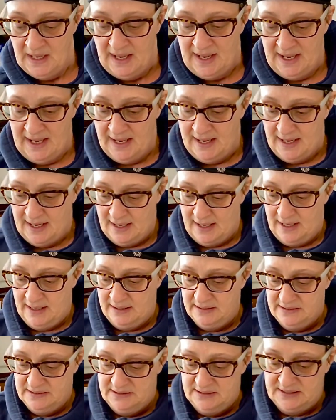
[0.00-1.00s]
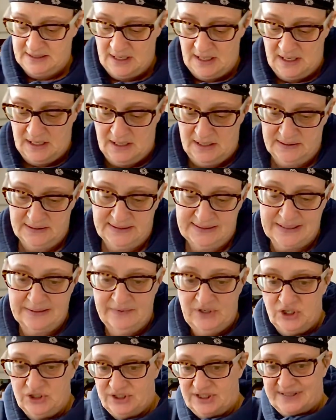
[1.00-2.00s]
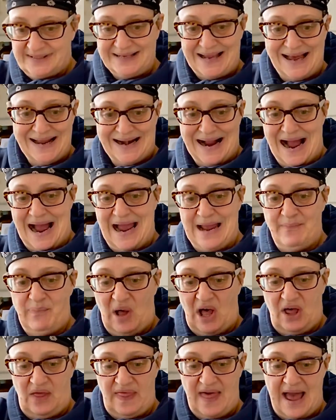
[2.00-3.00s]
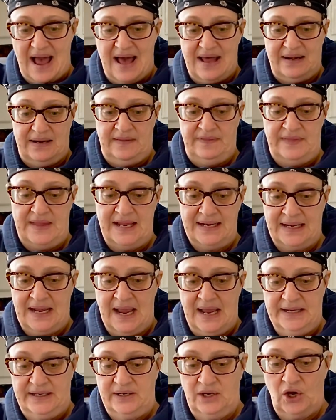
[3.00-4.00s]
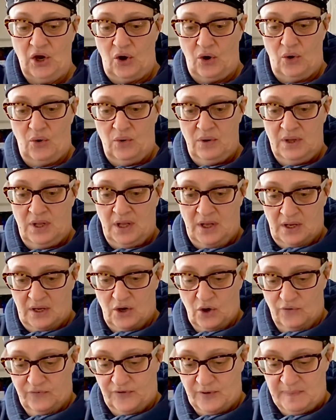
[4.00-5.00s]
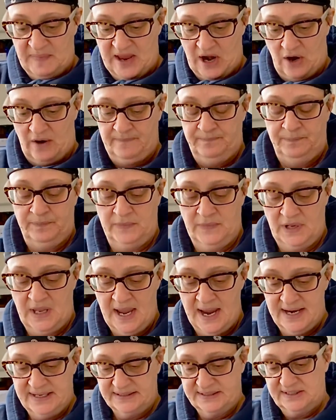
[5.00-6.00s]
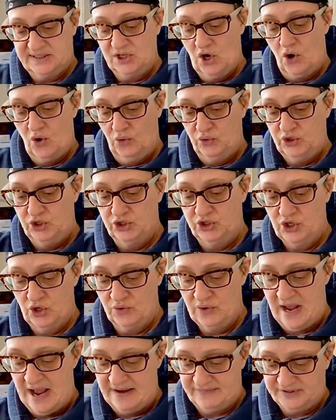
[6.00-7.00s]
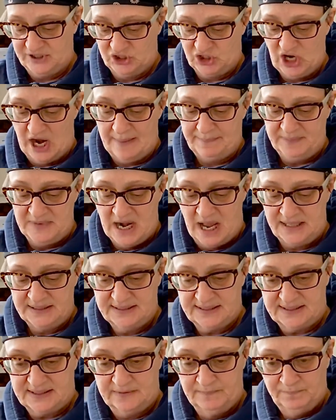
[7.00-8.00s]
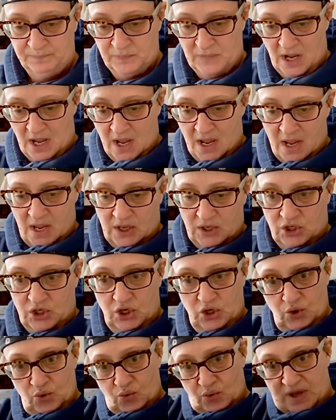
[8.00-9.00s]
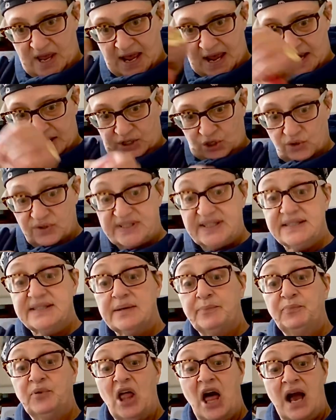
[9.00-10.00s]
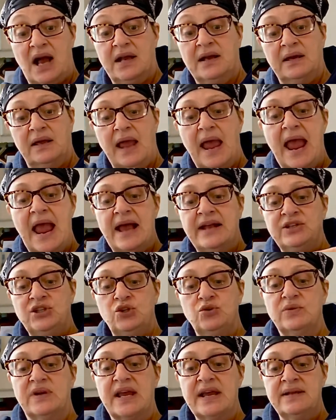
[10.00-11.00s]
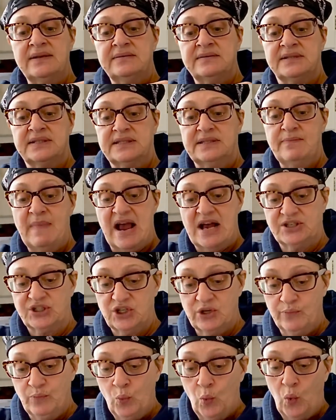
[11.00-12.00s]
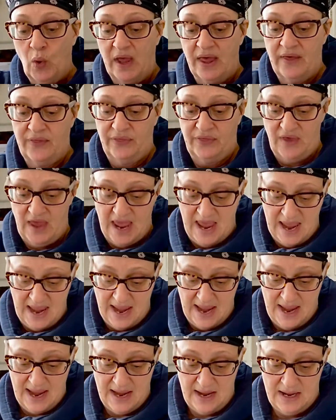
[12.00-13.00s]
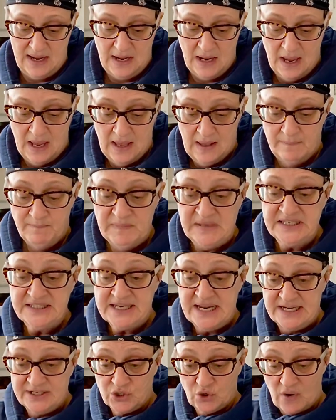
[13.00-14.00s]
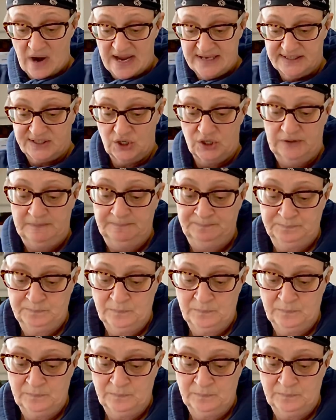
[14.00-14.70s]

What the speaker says: And so you just gotta eyeball that and then kind of go from there. Okay, so you don't have to chop nuts. You can use a Ziploc and you can smash them with a meat tenderizer